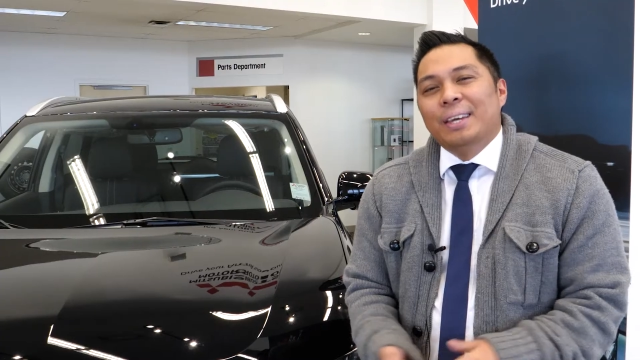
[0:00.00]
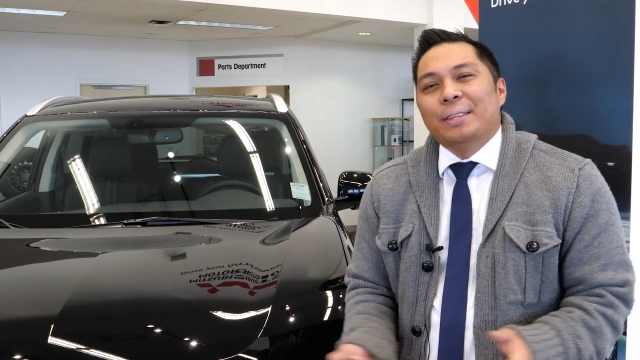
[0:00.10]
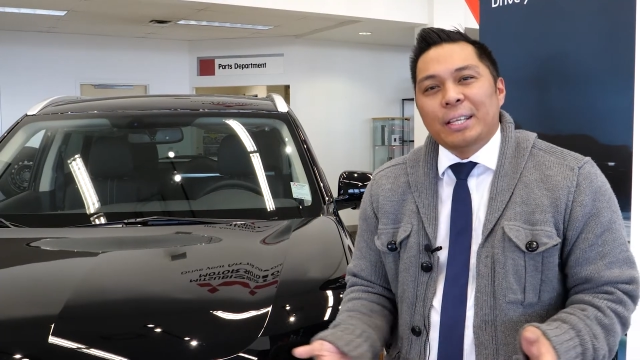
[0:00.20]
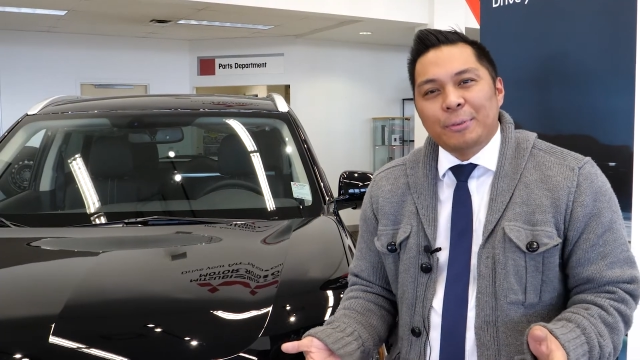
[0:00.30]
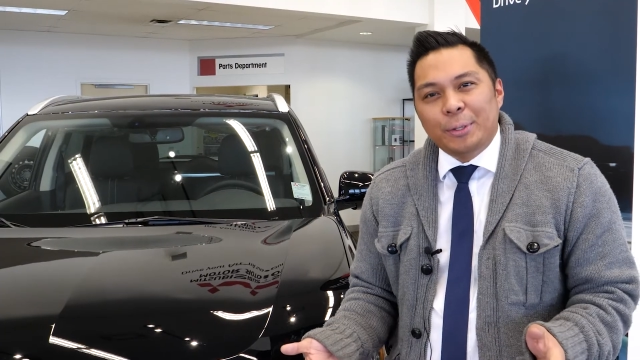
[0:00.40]

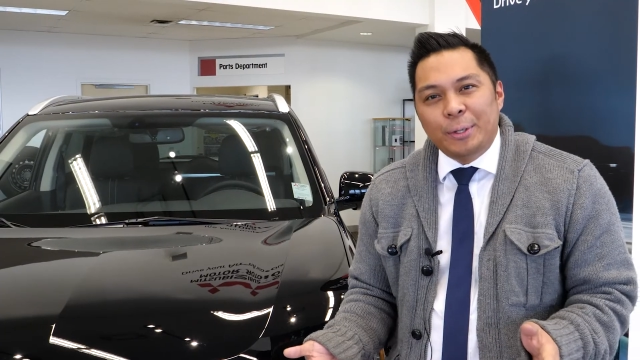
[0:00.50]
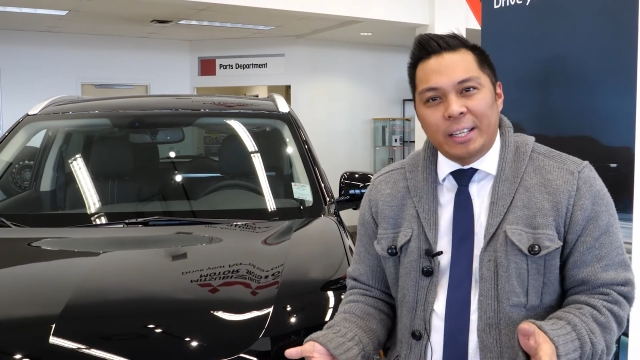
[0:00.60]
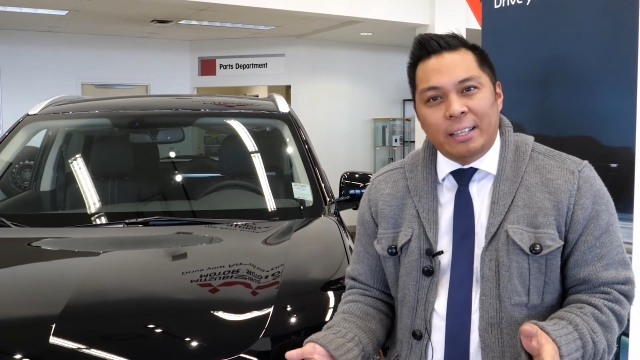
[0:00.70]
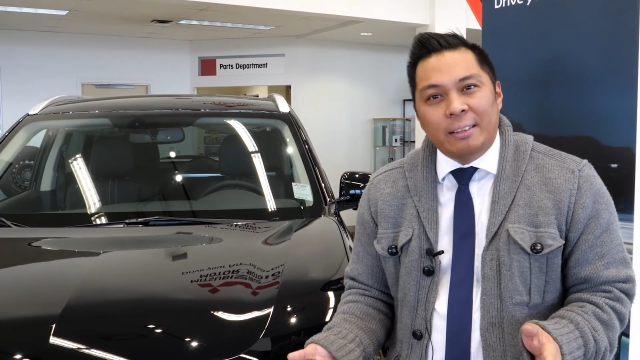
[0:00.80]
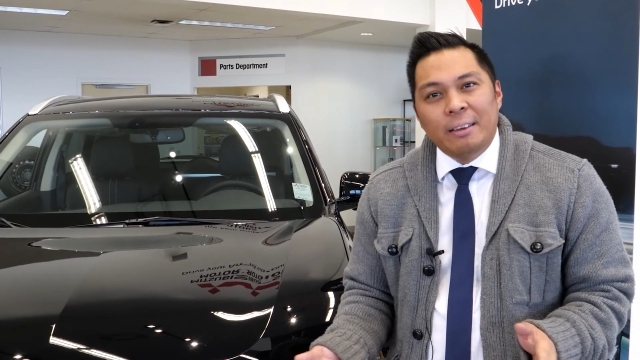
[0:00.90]
Thanks for tuning
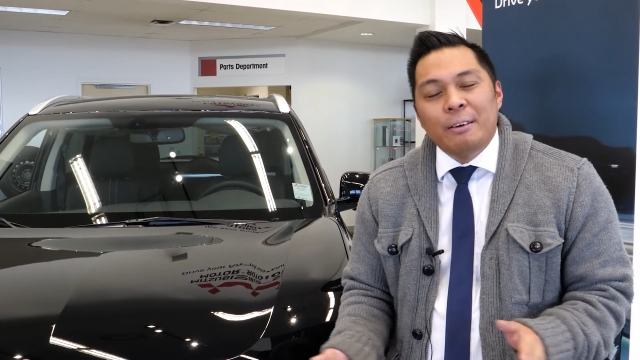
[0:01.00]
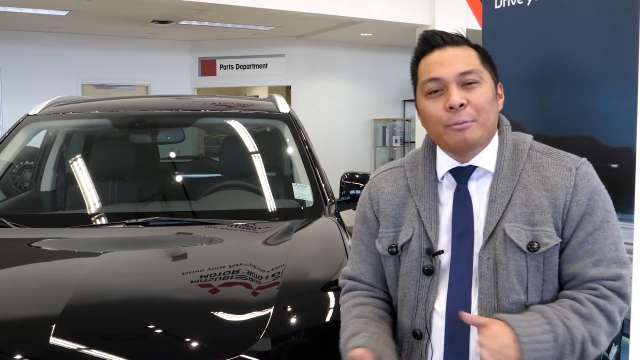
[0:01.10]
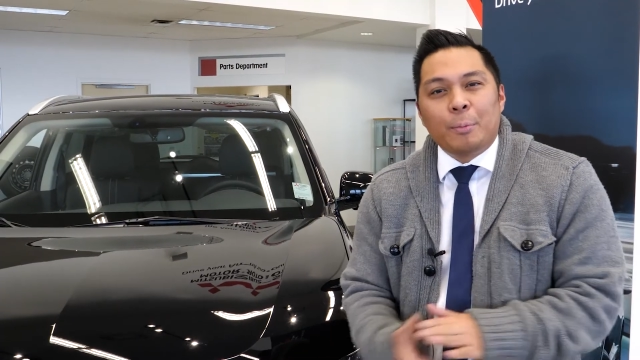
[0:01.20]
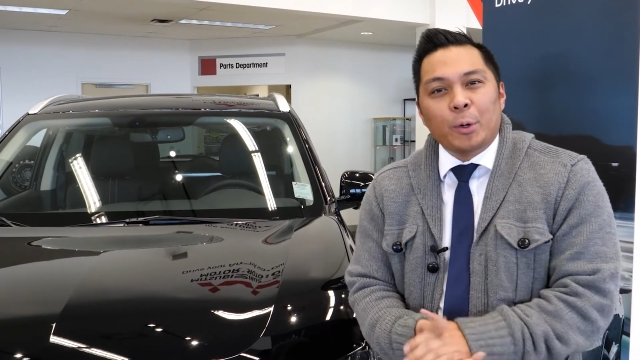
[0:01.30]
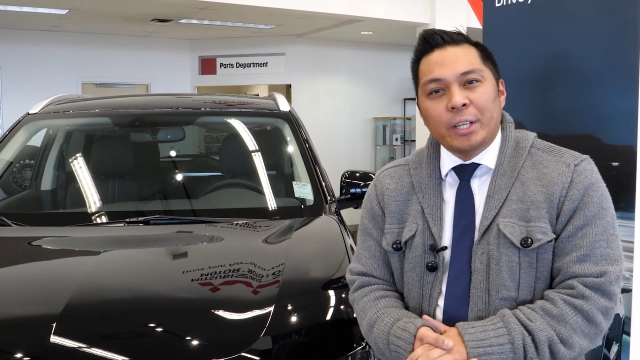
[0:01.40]
in.
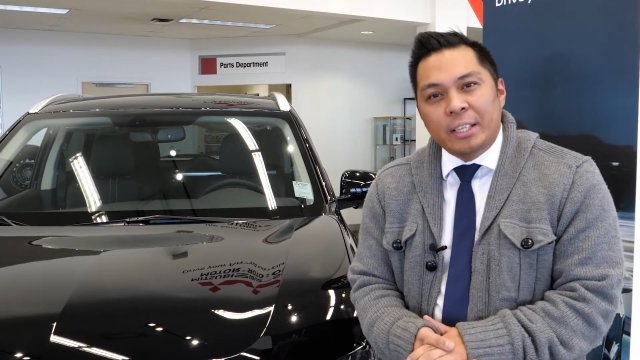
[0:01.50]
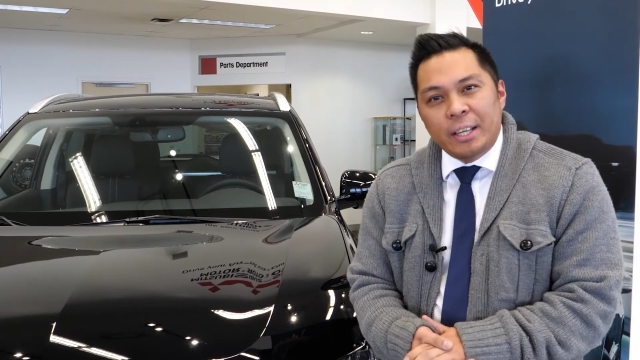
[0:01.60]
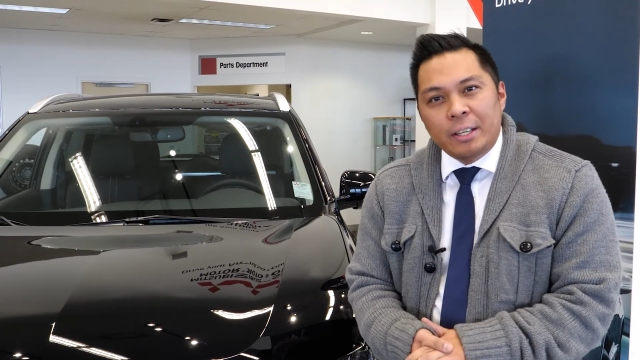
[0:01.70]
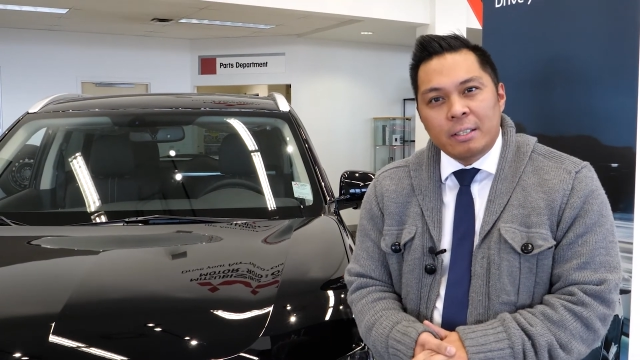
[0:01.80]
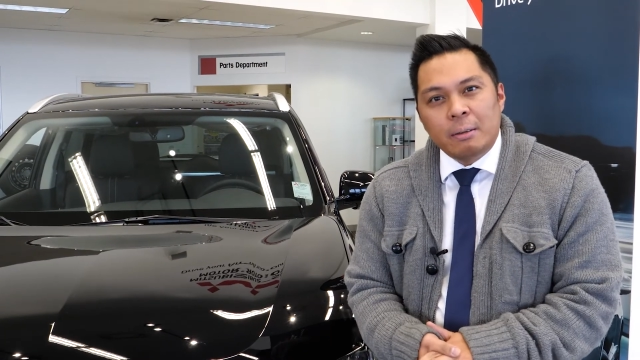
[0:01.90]
For more
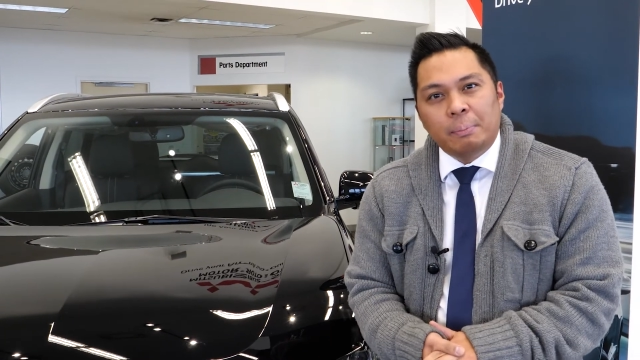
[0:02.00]
details,